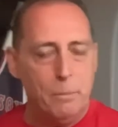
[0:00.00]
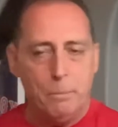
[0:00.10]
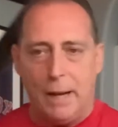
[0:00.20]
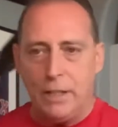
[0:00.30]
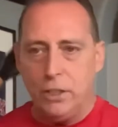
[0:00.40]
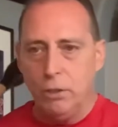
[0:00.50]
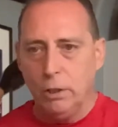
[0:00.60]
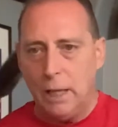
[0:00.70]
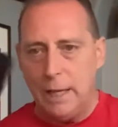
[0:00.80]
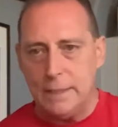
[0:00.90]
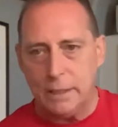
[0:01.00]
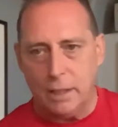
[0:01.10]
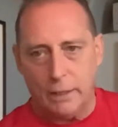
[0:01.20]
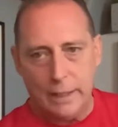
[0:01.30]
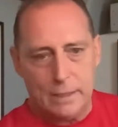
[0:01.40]
by utilizing
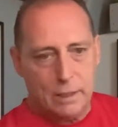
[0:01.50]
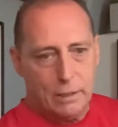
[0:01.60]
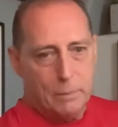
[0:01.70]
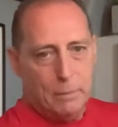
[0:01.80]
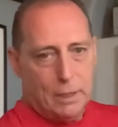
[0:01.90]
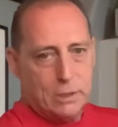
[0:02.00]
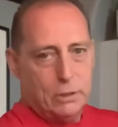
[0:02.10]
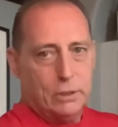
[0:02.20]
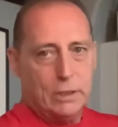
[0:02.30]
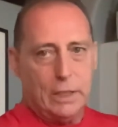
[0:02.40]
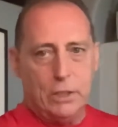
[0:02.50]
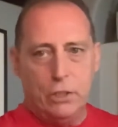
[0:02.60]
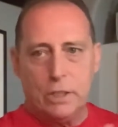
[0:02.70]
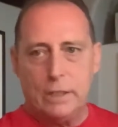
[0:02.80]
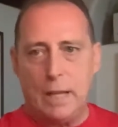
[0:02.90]
our ancillary muscles and
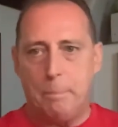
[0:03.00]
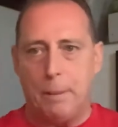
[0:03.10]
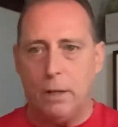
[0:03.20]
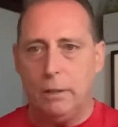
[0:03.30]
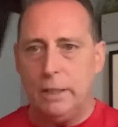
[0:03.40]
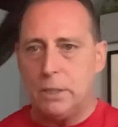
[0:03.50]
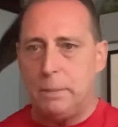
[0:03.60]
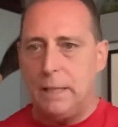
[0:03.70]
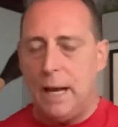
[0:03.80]
using that barrel head speed,